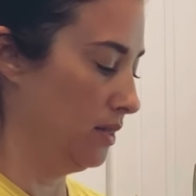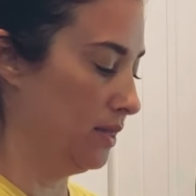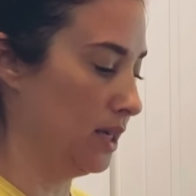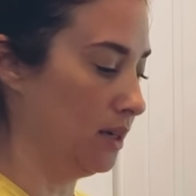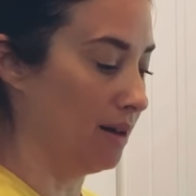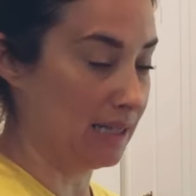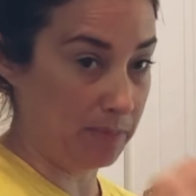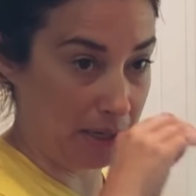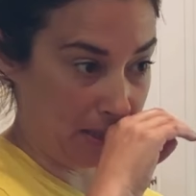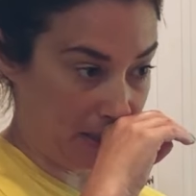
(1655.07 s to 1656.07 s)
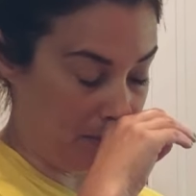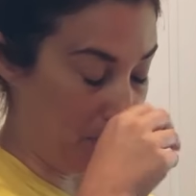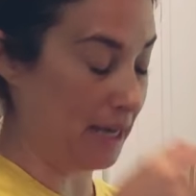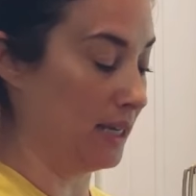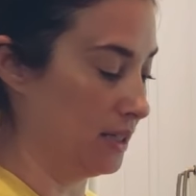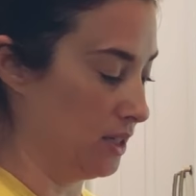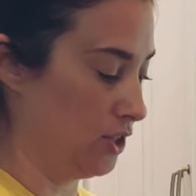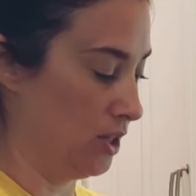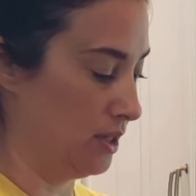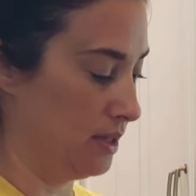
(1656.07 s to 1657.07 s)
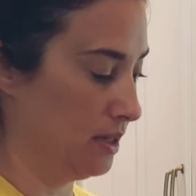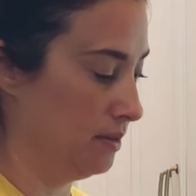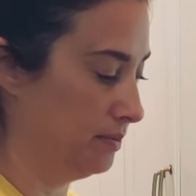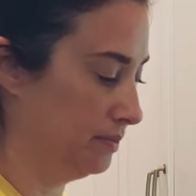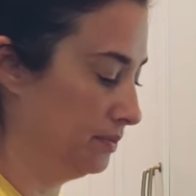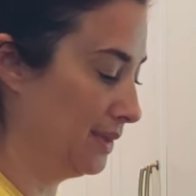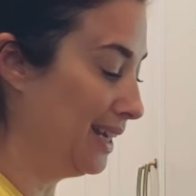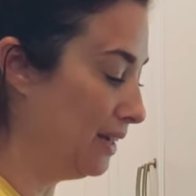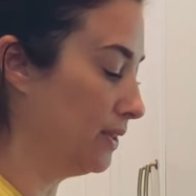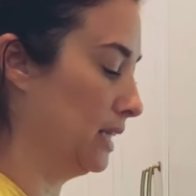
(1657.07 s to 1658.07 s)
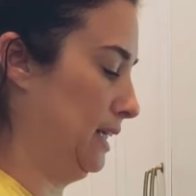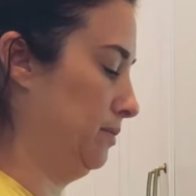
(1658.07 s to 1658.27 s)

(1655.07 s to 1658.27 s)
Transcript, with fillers: the glass baking dishes evenly.